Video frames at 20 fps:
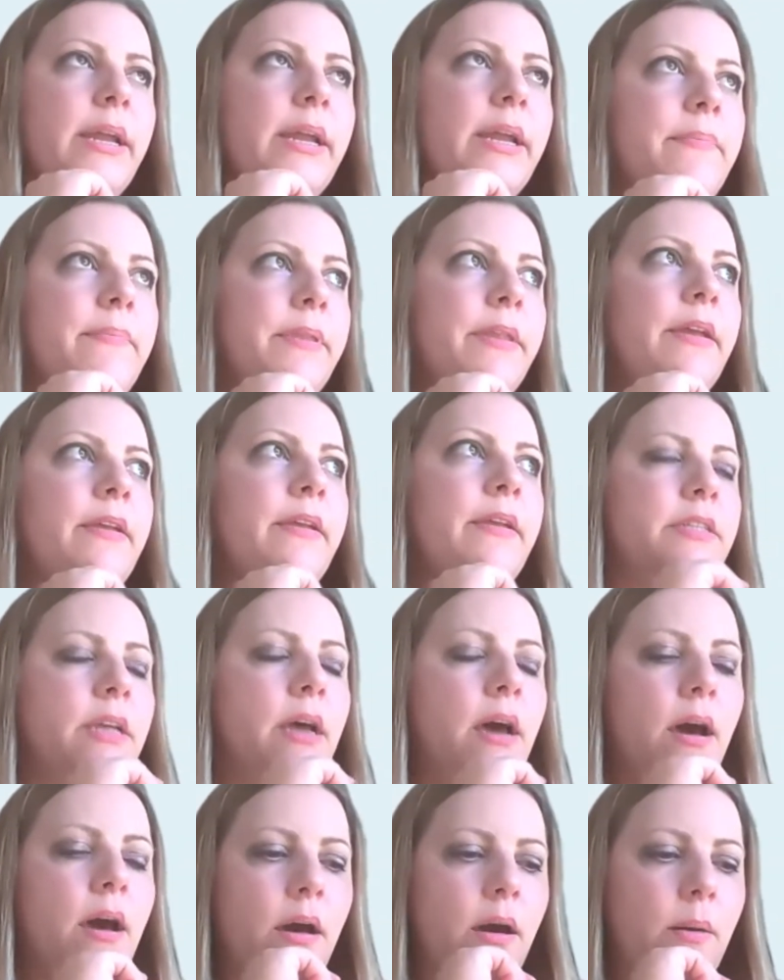up this
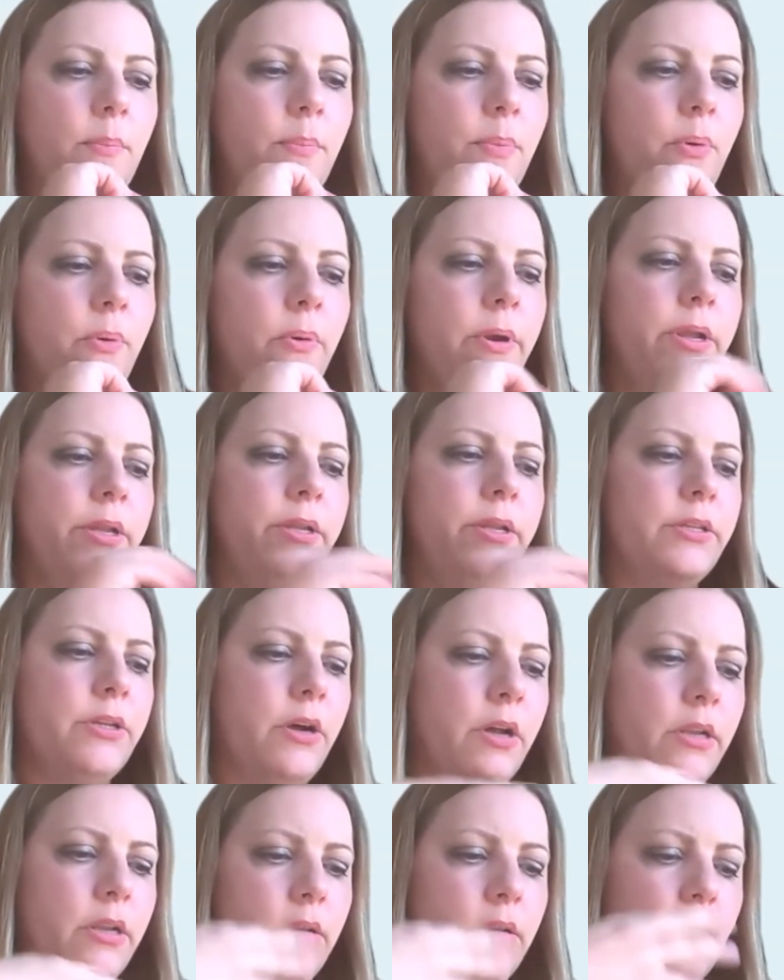point
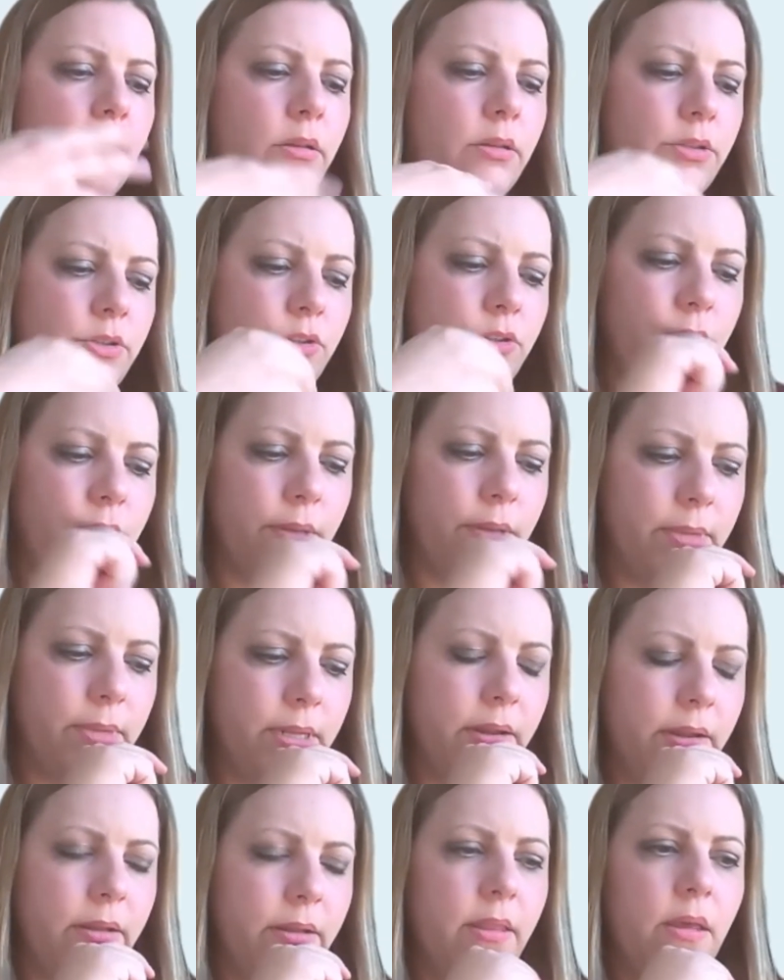on treatment
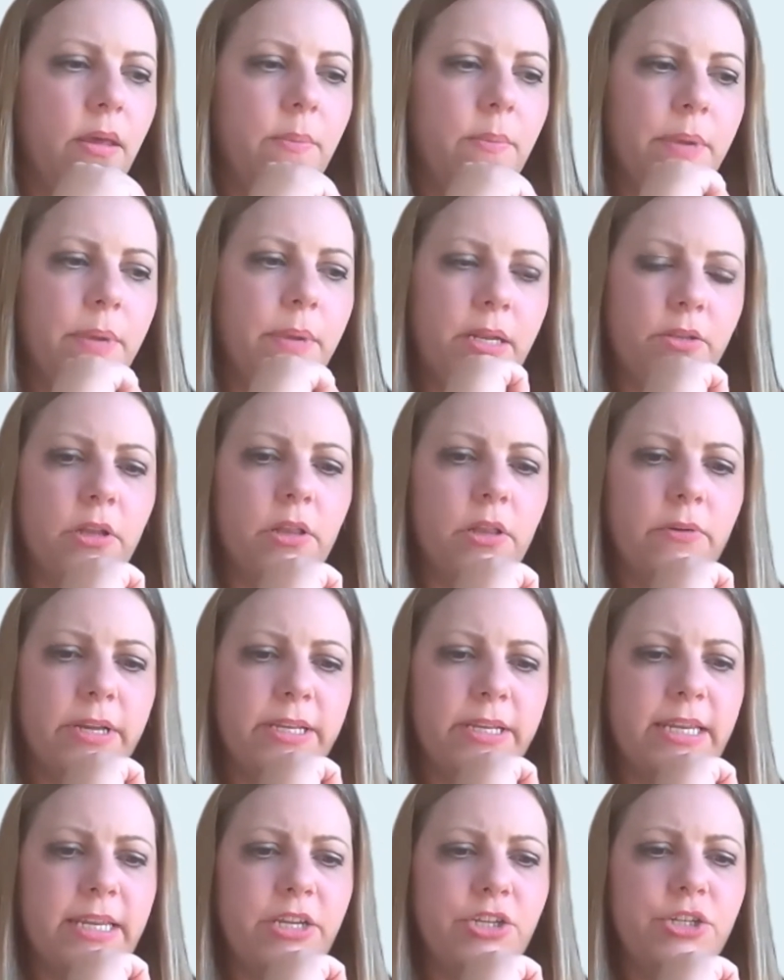there a little bit and
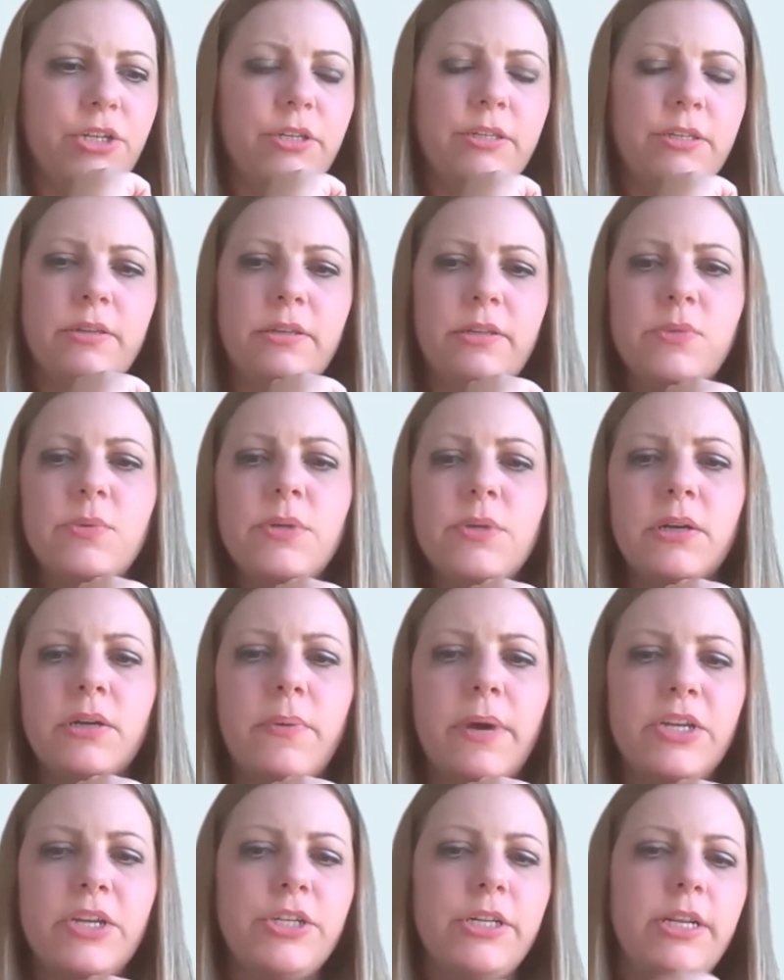tolerization. So this was a
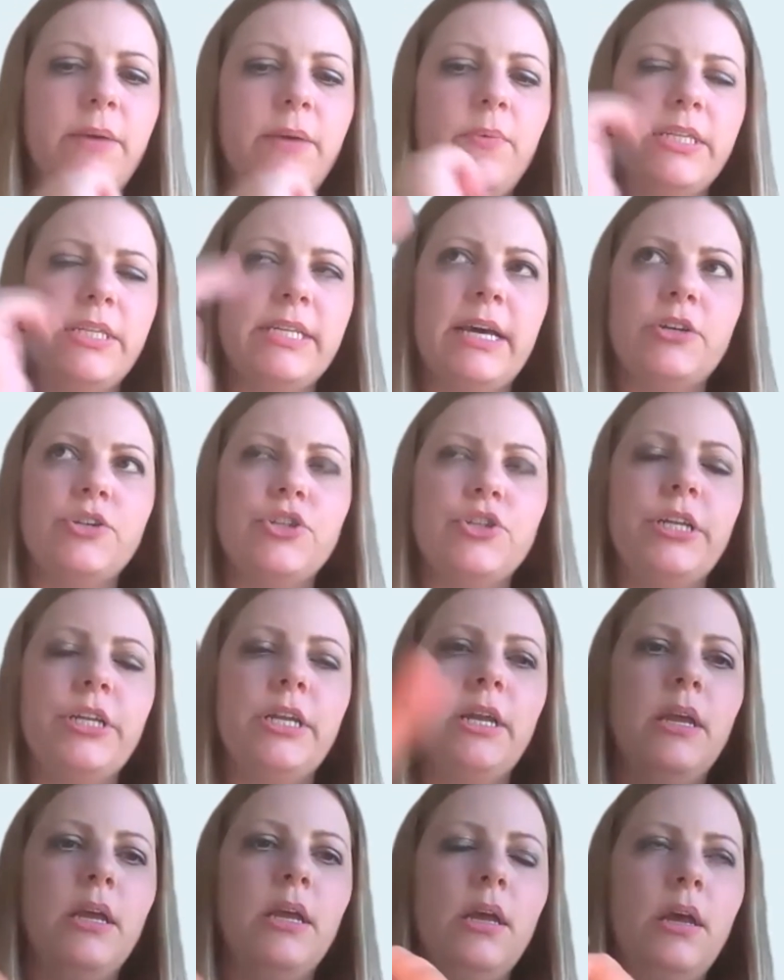question that was
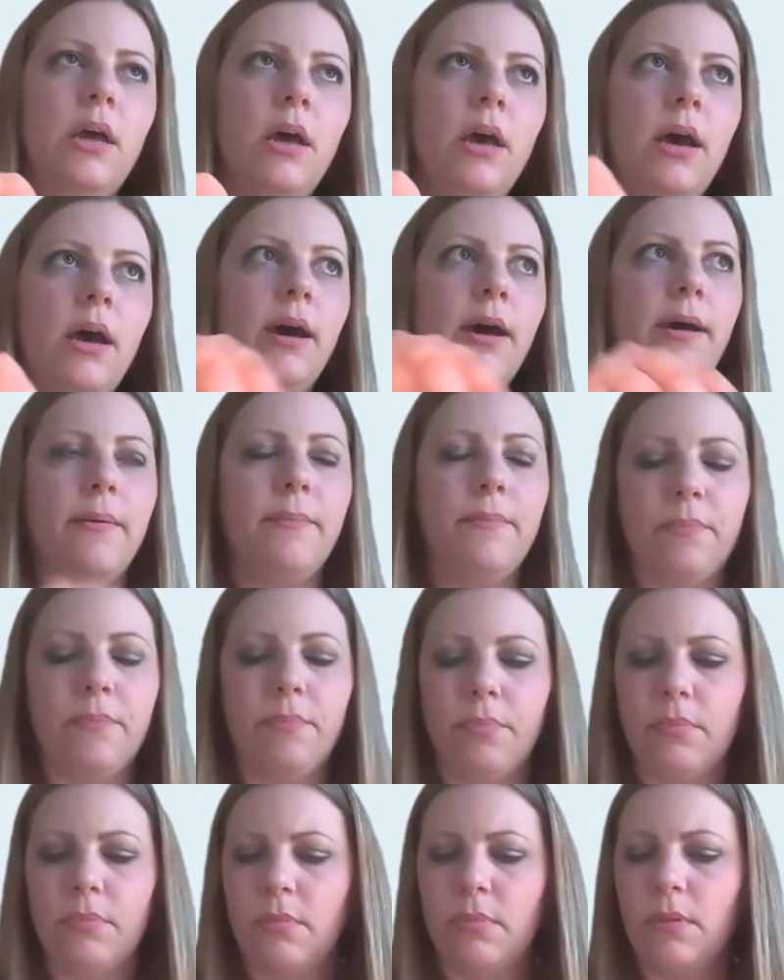actually
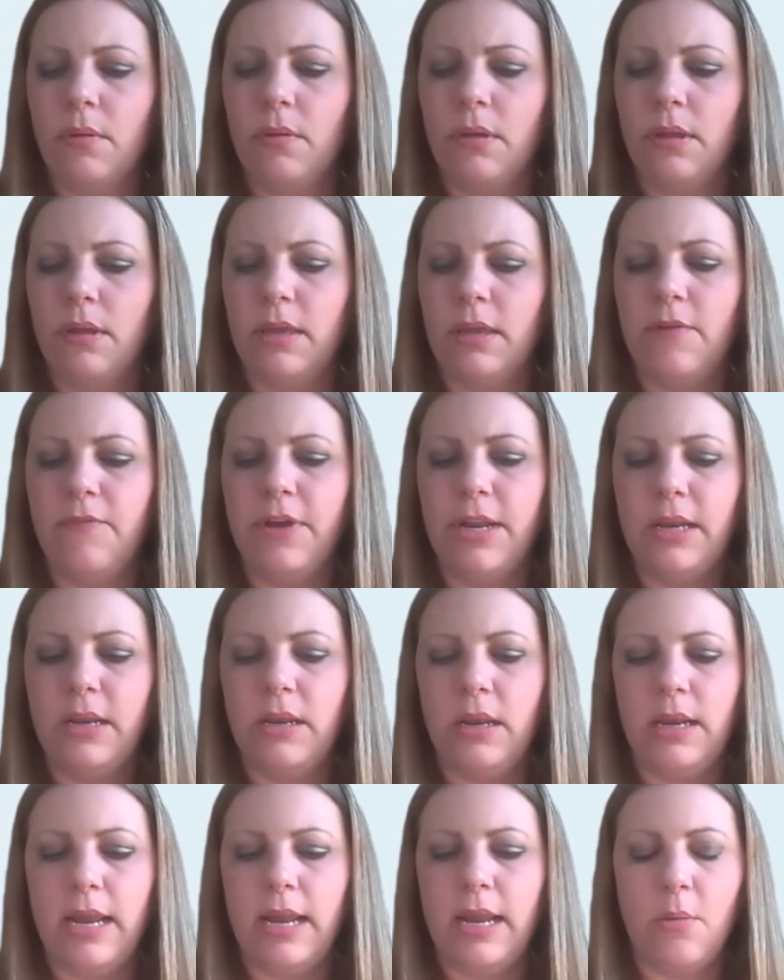given
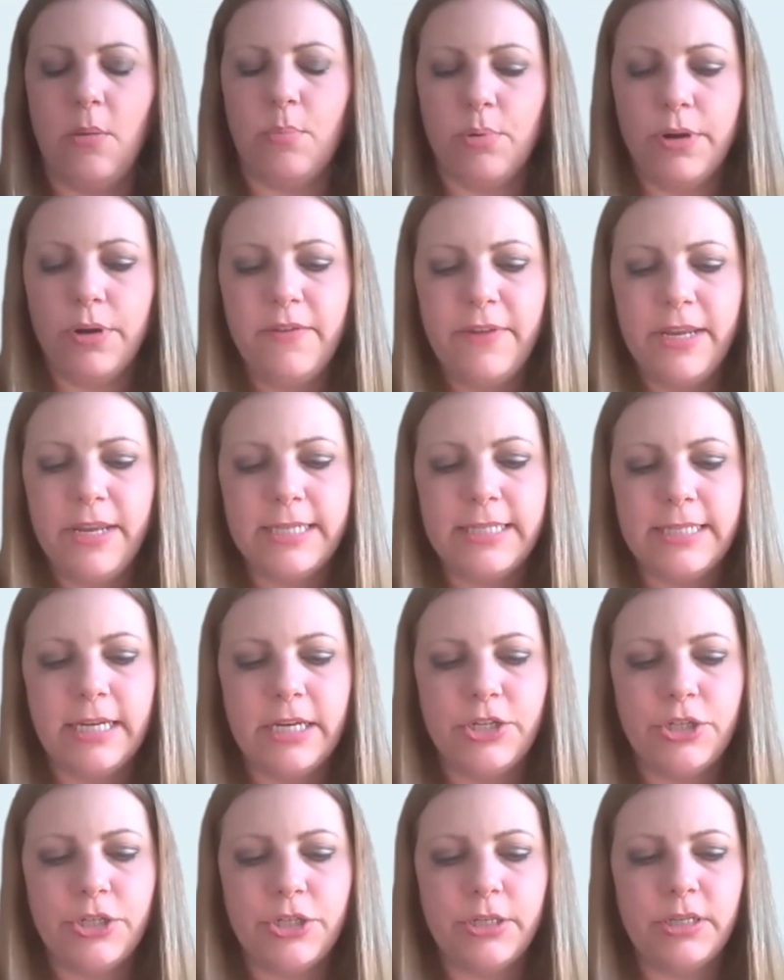in our previous
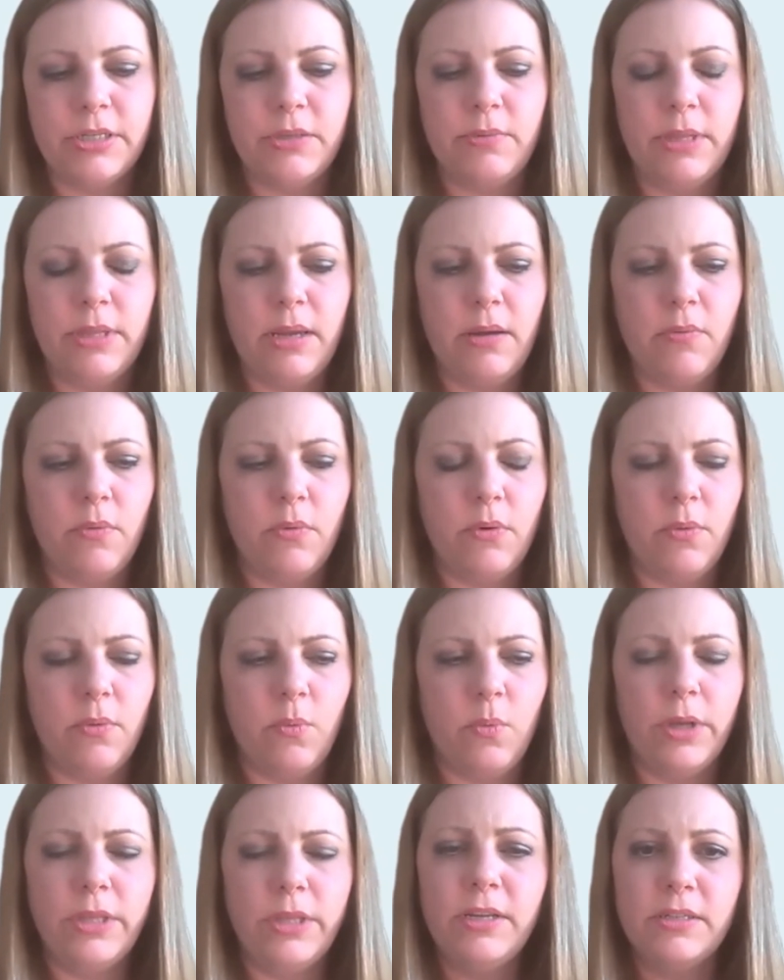session, is really,
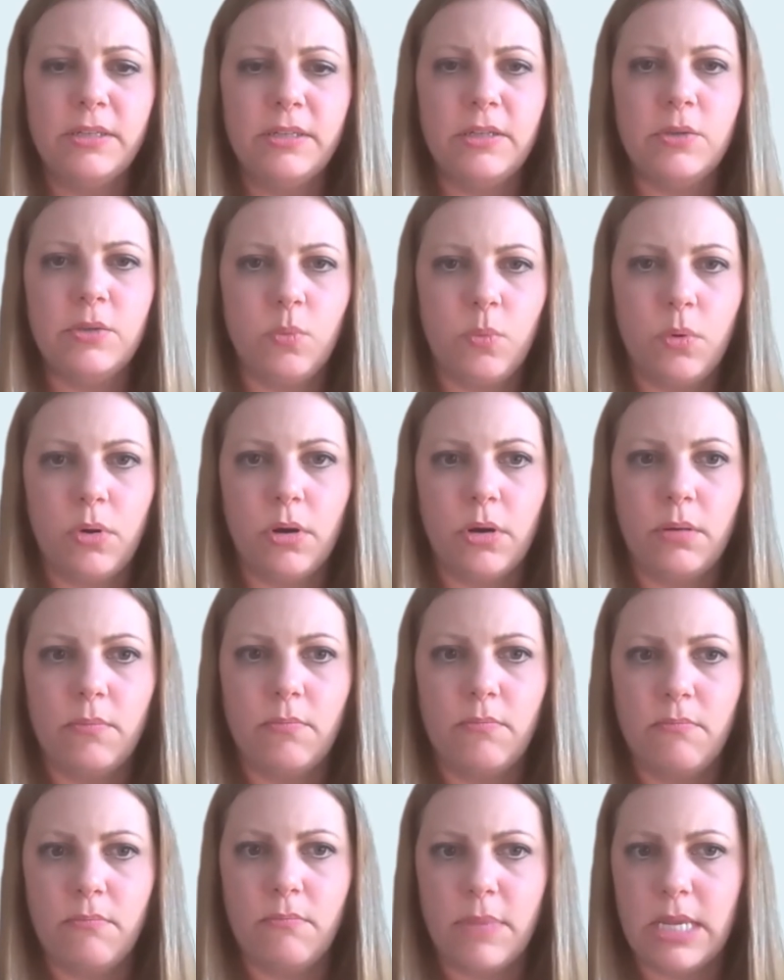what does this word
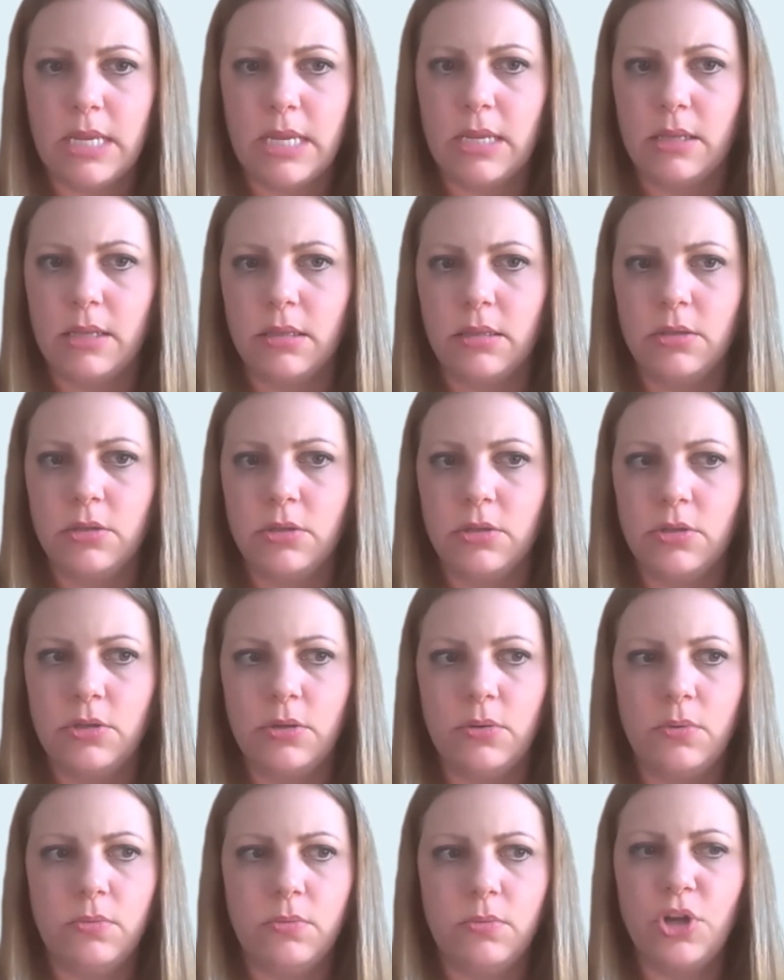mean,
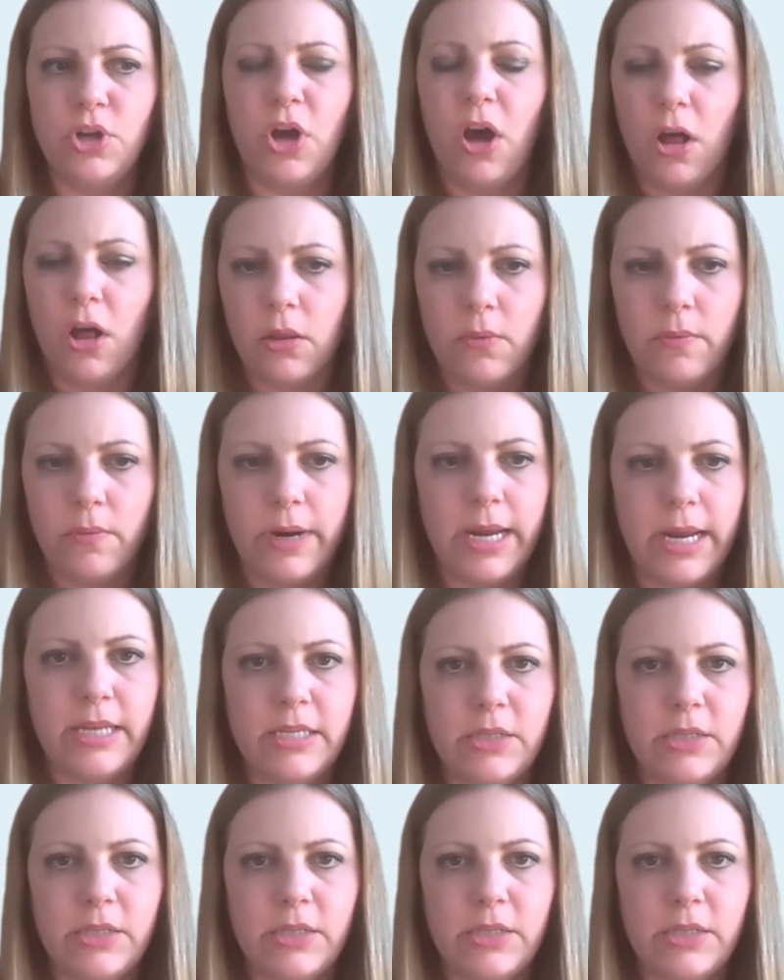to tolerize?